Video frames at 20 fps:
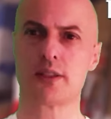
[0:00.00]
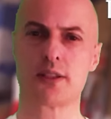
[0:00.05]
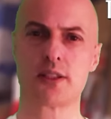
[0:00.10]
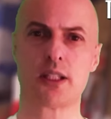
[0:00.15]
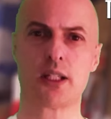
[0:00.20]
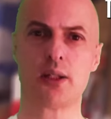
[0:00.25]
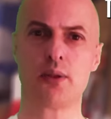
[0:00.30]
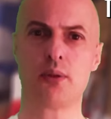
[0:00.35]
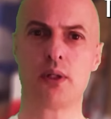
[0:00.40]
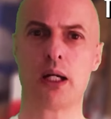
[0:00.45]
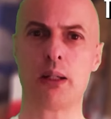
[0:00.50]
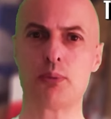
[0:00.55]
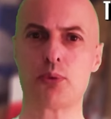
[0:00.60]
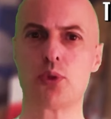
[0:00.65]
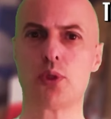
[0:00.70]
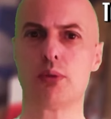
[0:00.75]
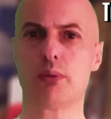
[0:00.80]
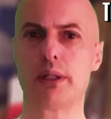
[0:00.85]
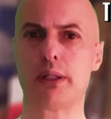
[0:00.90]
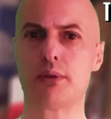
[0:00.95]
So up
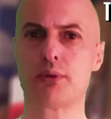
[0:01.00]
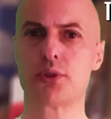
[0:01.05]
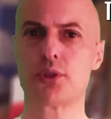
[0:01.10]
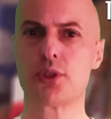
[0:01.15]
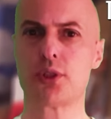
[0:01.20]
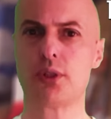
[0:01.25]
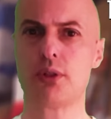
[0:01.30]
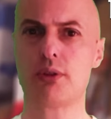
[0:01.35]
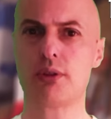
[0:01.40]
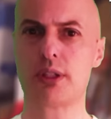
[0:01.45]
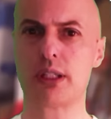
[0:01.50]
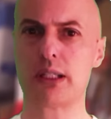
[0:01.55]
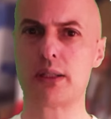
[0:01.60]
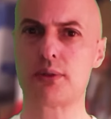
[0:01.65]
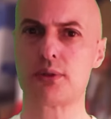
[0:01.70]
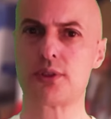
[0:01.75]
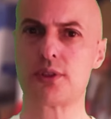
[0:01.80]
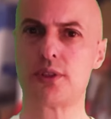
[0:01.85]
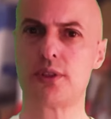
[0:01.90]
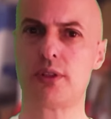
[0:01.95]
to around
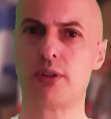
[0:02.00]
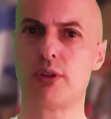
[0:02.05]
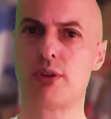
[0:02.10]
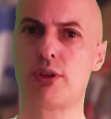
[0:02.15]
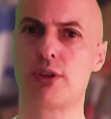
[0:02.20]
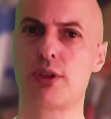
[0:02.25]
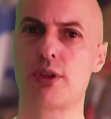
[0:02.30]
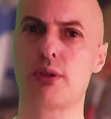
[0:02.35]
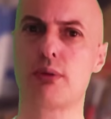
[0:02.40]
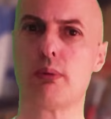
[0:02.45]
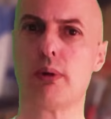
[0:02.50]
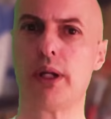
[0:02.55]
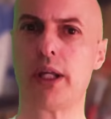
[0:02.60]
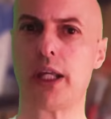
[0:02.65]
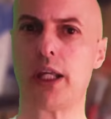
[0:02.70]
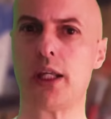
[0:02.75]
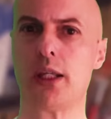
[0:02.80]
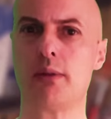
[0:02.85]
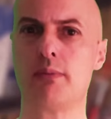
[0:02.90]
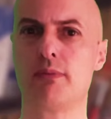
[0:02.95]

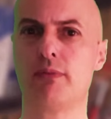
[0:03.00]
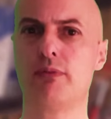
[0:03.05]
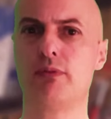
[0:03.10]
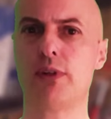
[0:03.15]
2003,